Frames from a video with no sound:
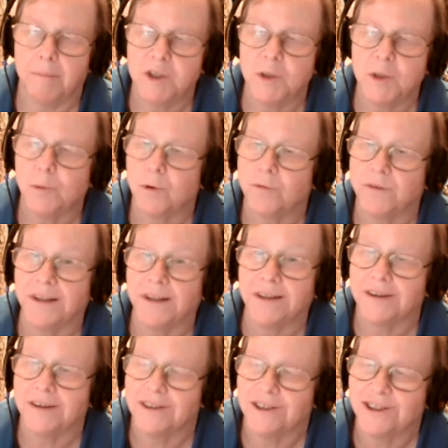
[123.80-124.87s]
super
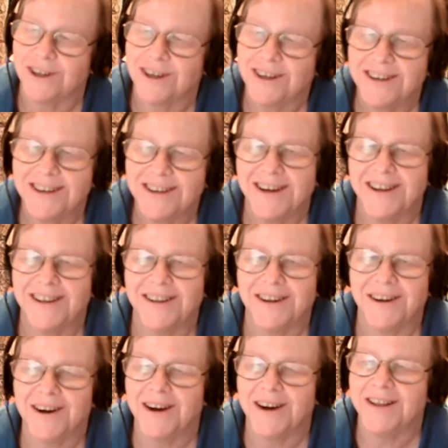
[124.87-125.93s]
villains in
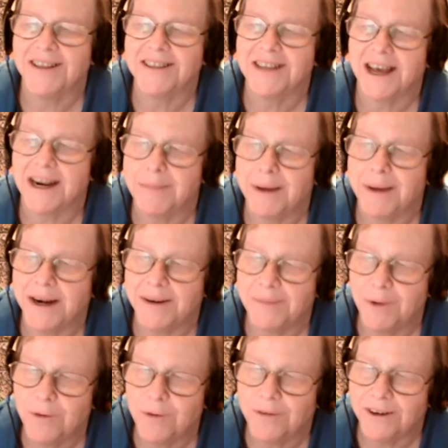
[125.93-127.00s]
this animated
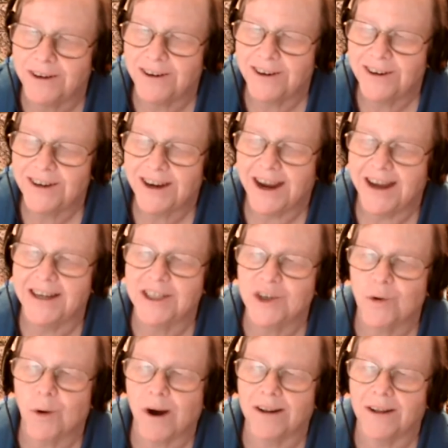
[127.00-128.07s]
movie, and it's
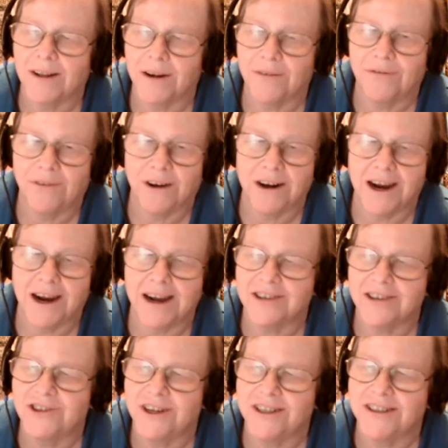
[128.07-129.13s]
quite a lot of fun. I got a
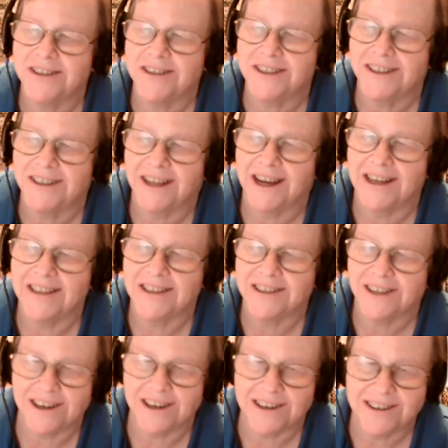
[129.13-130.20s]
chance to see it last
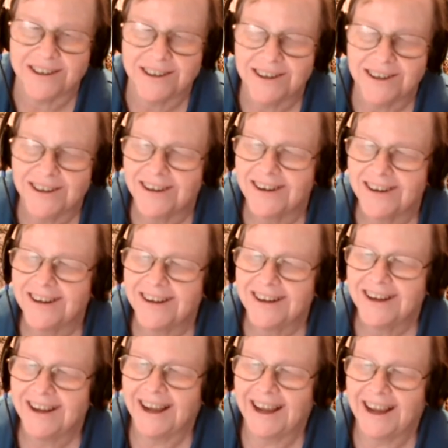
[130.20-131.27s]
night,
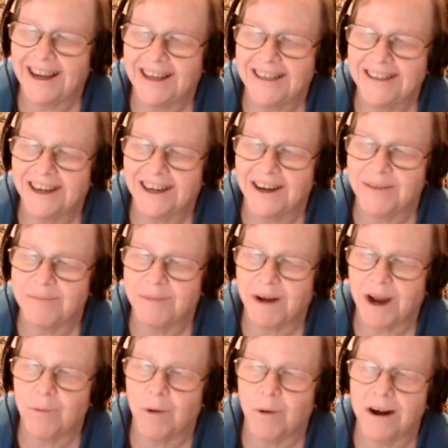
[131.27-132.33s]
and
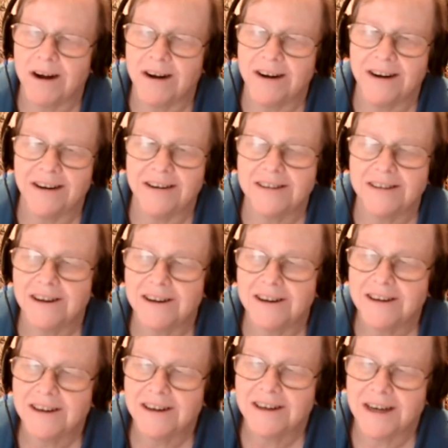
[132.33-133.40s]
I wanted to
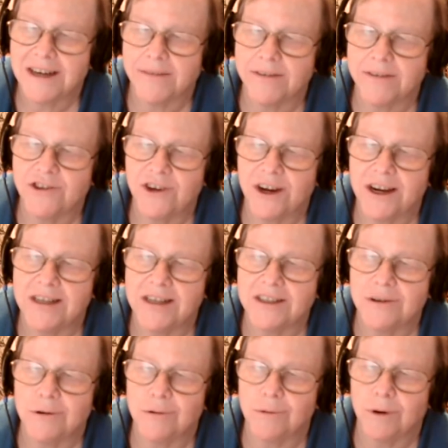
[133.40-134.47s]
give a chance
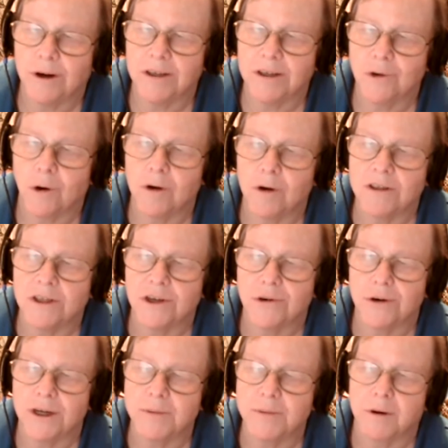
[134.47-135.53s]
to talk to
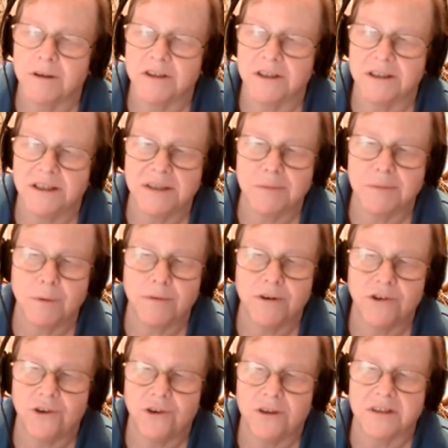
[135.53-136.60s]
Therese because in this movie
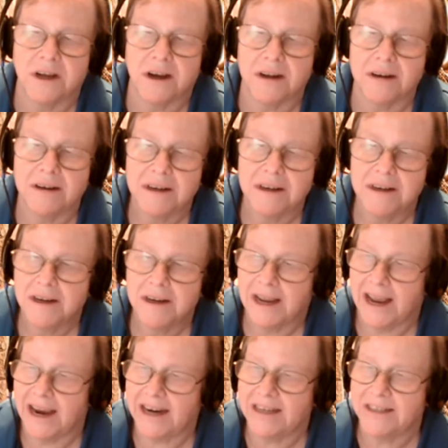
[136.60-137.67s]
she's not
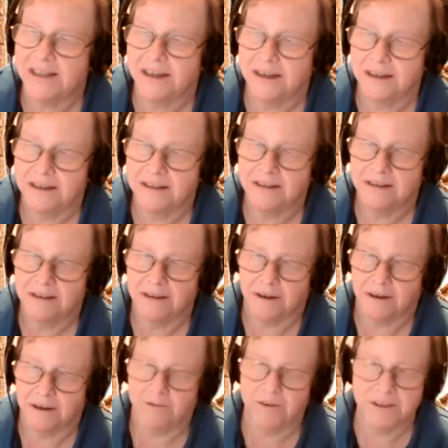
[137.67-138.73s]
acting
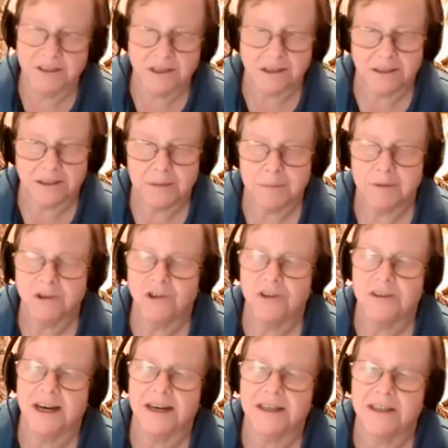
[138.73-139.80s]
physically, but
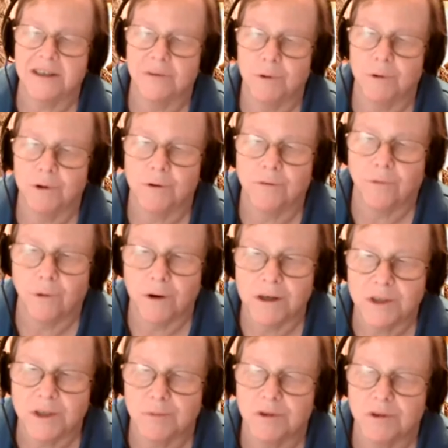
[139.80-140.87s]
she's acting with her
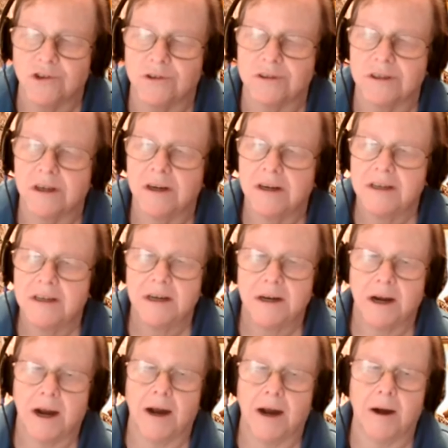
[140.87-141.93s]
voice, which is
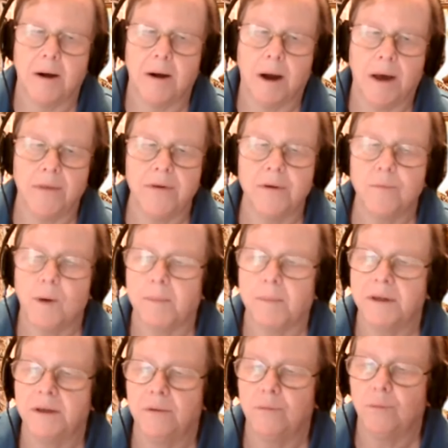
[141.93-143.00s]
I think
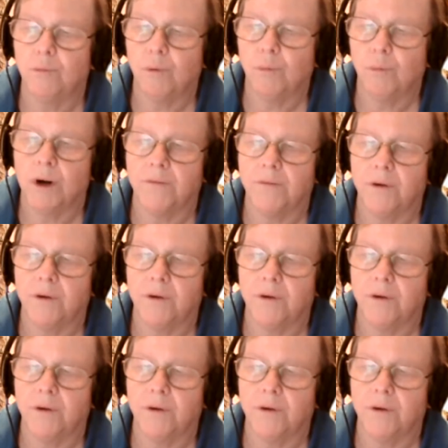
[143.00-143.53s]
probably one